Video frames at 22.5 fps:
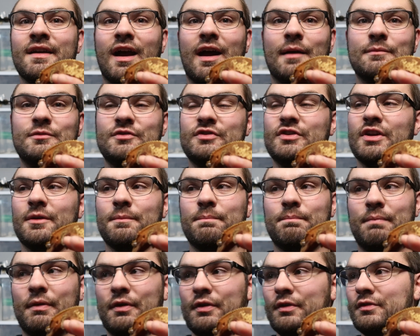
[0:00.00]
I'm just gonna
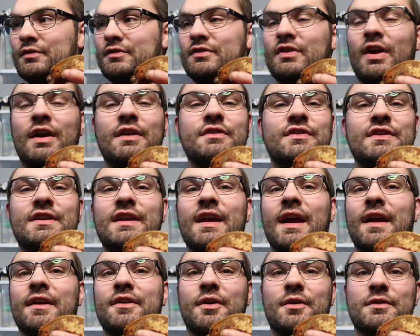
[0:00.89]
produce tons of
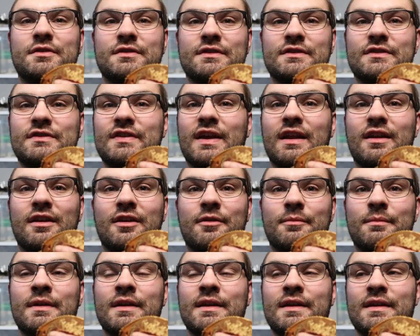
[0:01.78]
geckos and sell
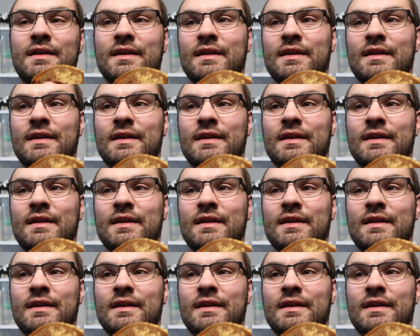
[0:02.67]
them.